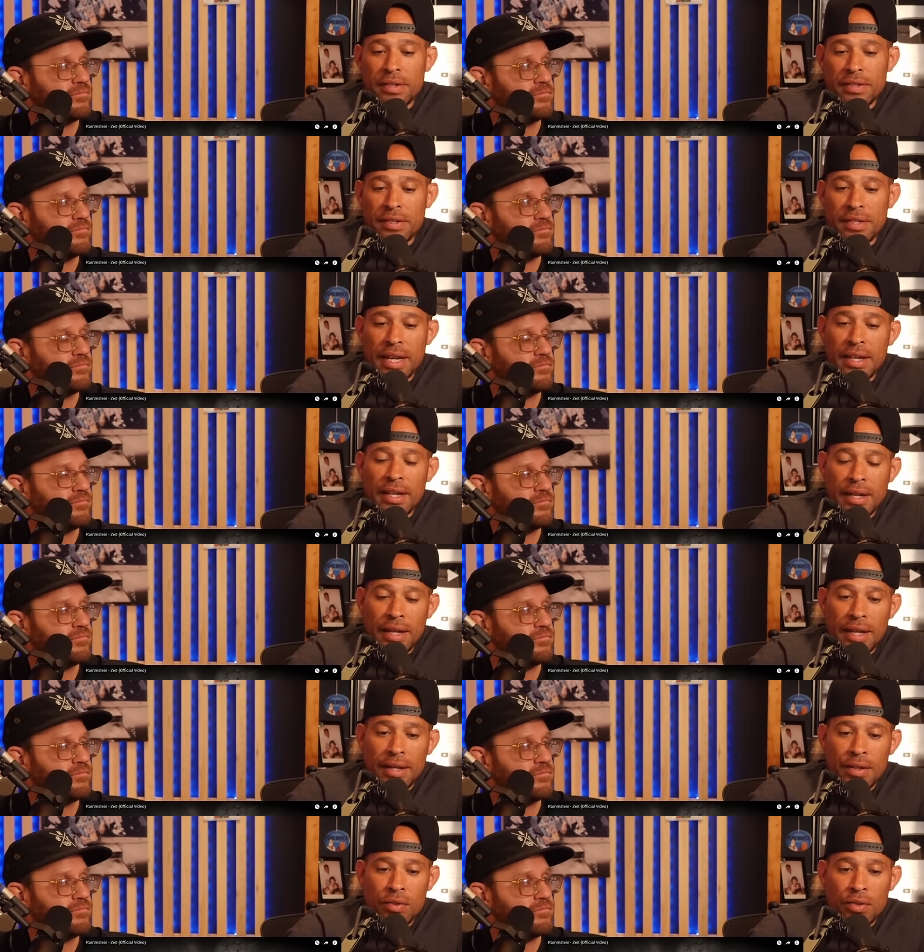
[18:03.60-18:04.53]
Speaker 1: this day and
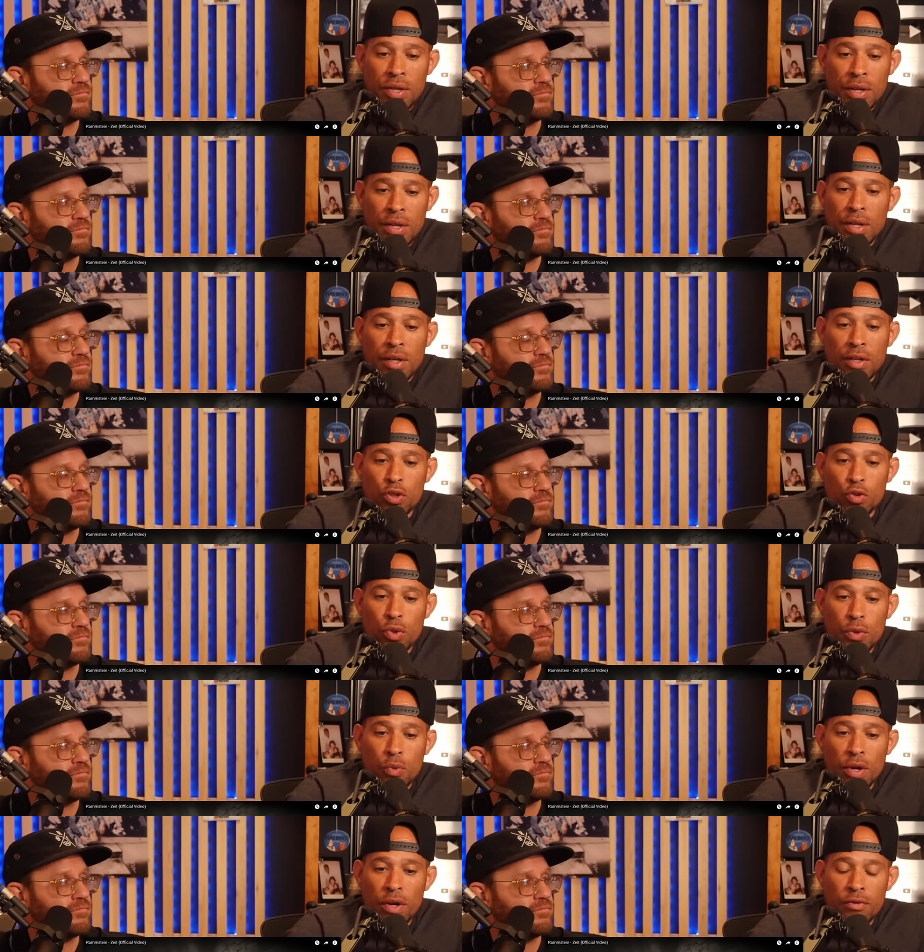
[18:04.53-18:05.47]
age because we
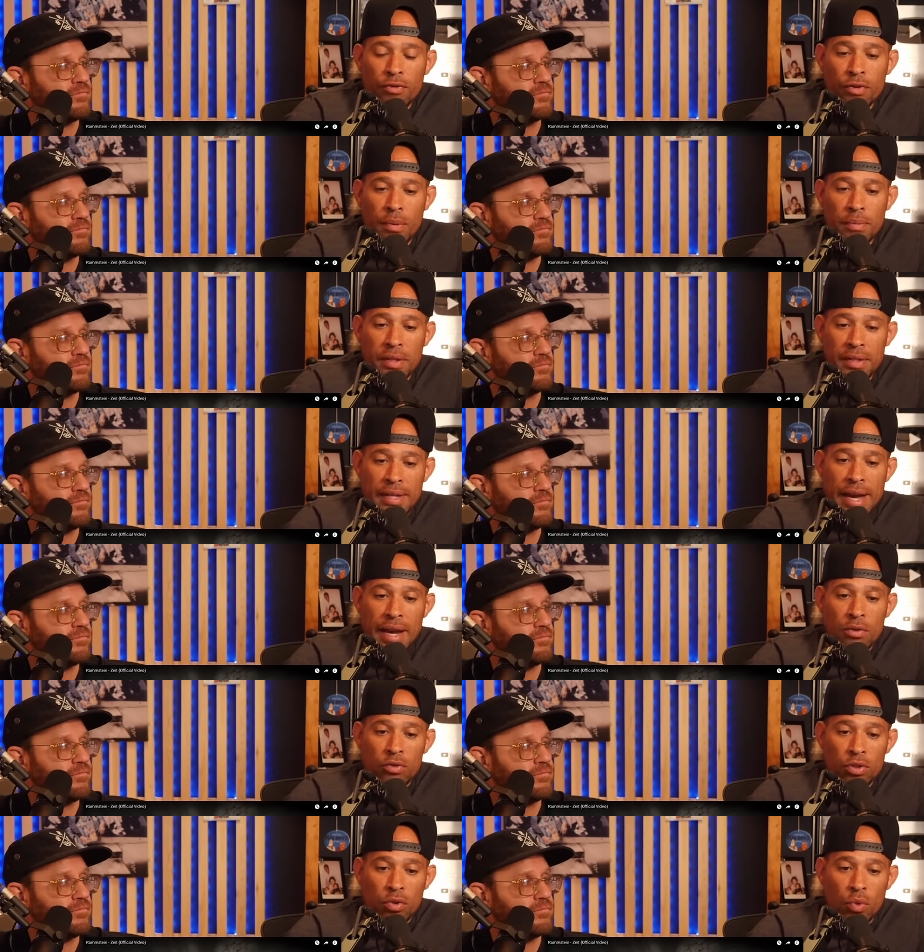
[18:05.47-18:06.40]
went from the
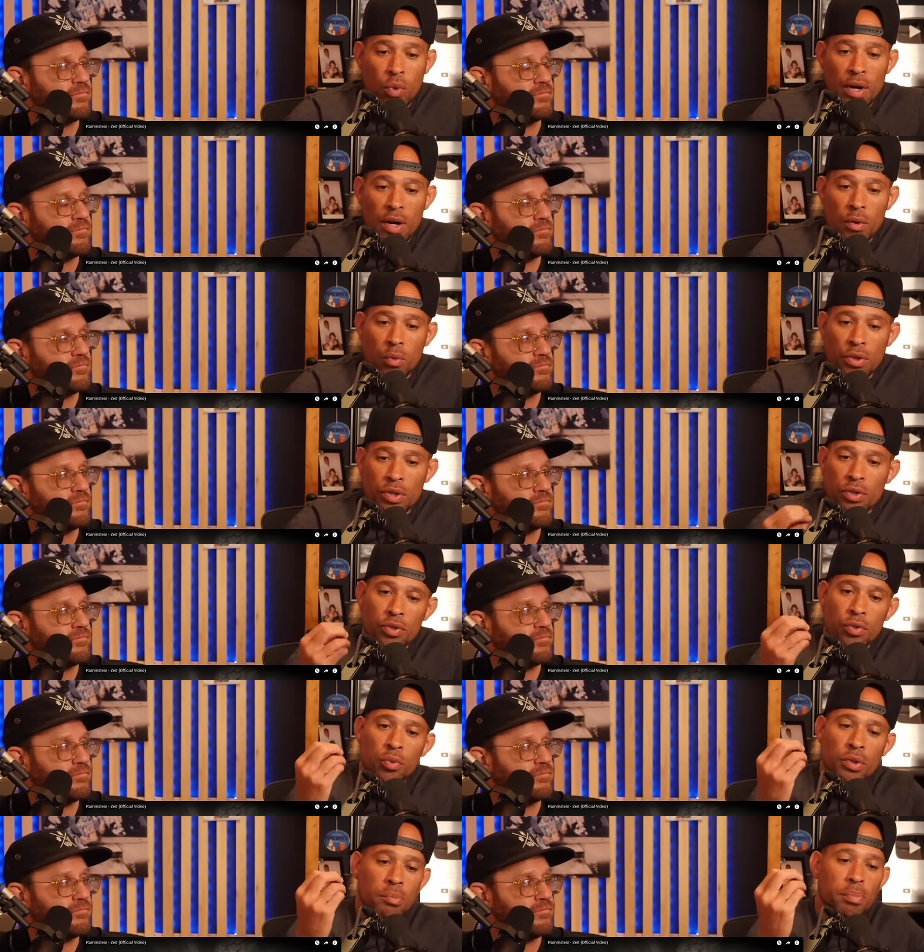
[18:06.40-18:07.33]
town square where you're
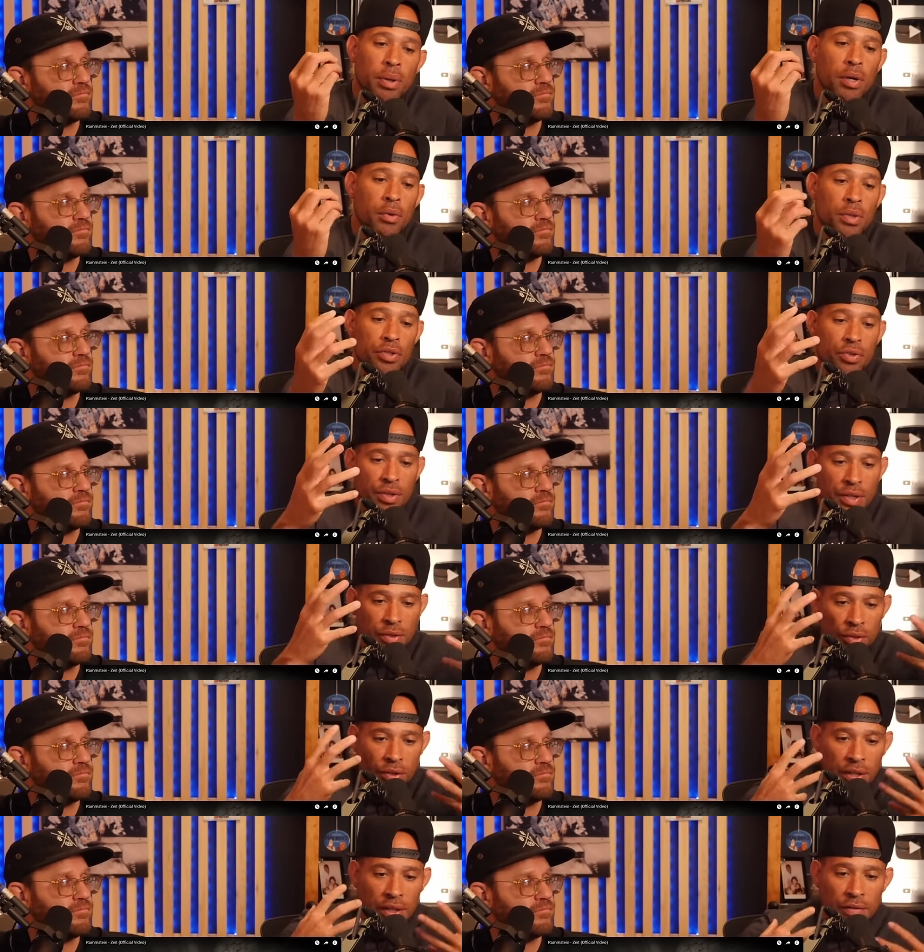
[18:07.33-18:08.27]
doing poetry and
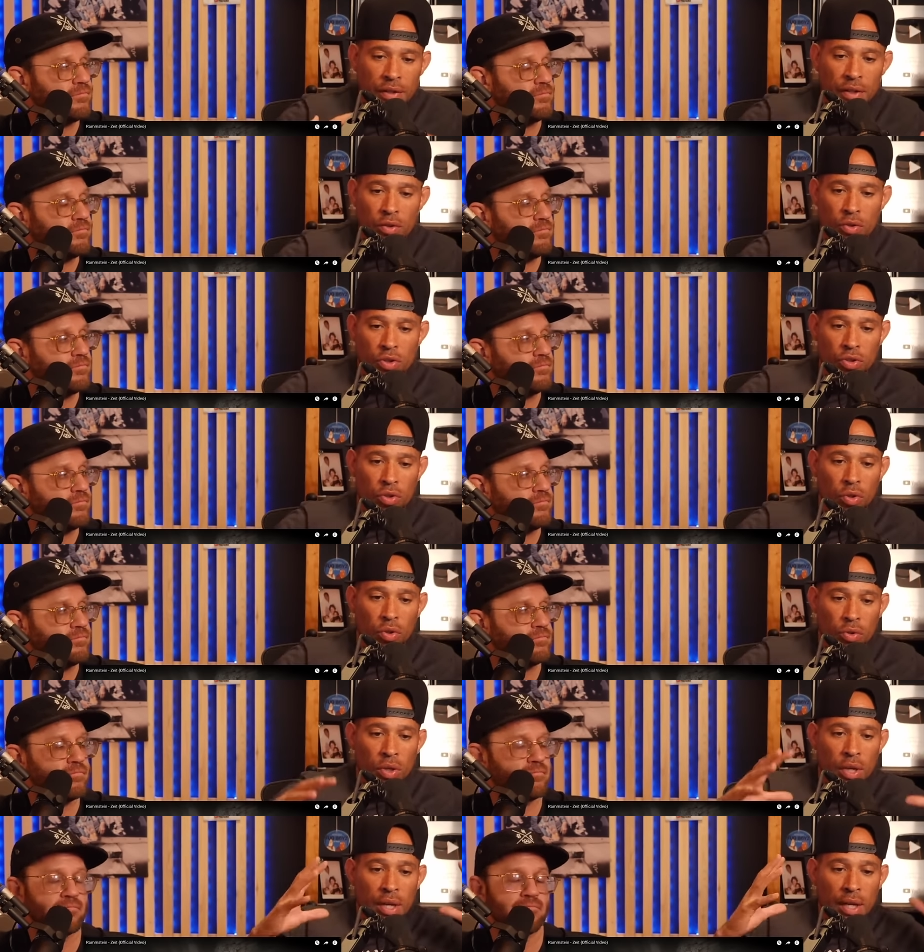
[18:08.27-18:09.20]
you're giving your
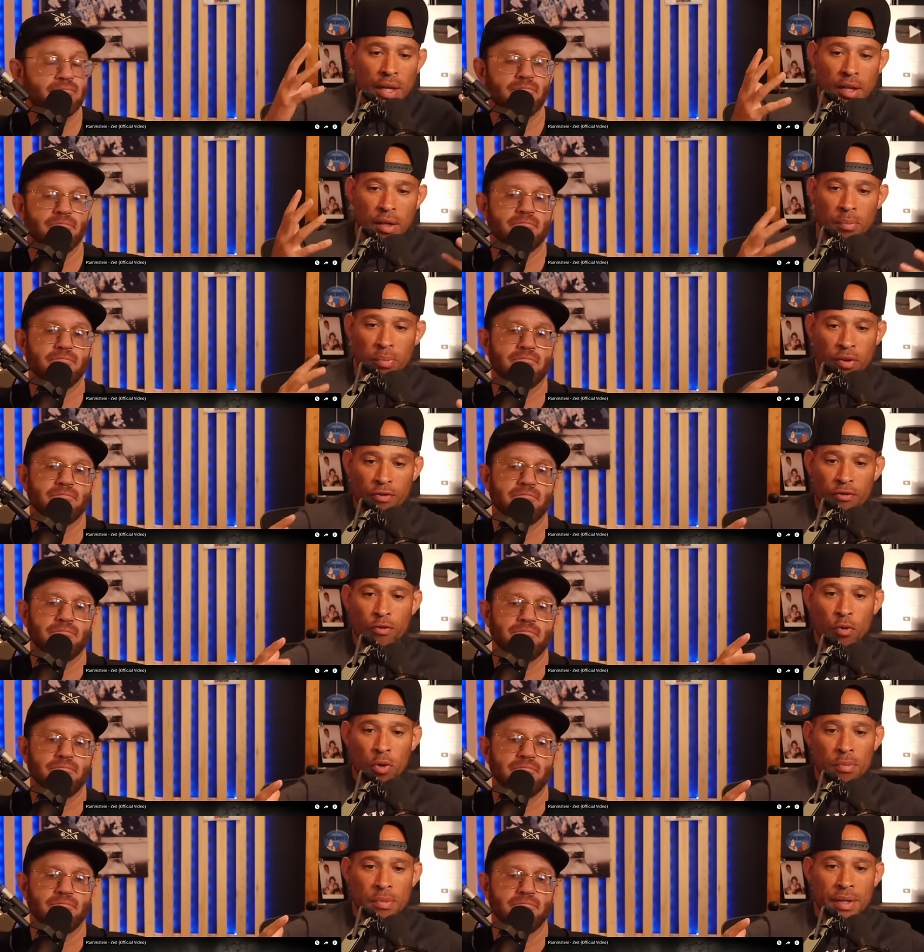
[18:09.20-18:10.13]
soul in a
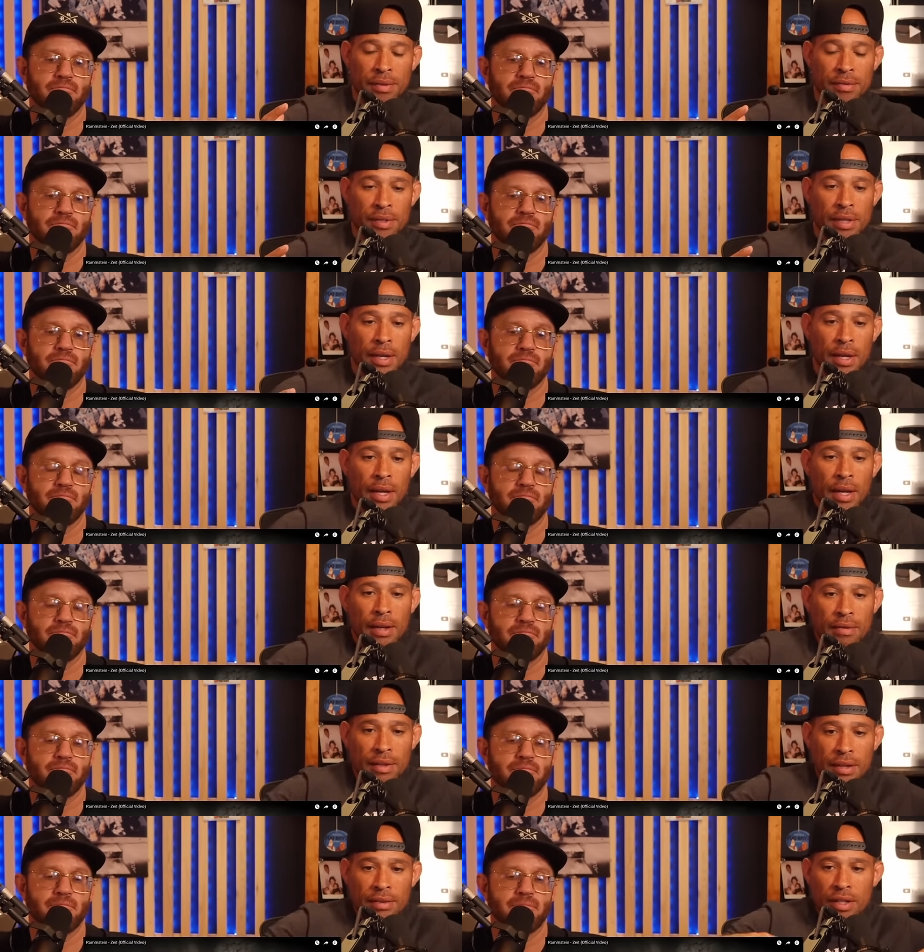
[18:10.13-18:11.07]
performance and
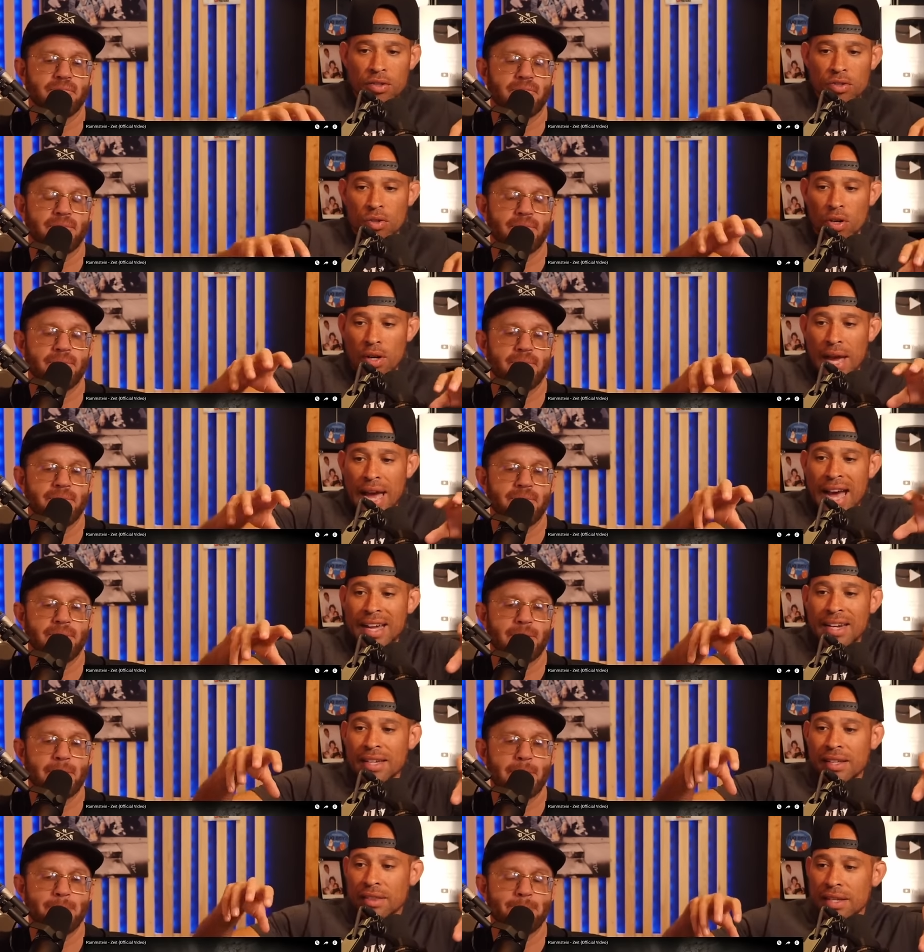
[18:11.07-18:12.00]
then they start adding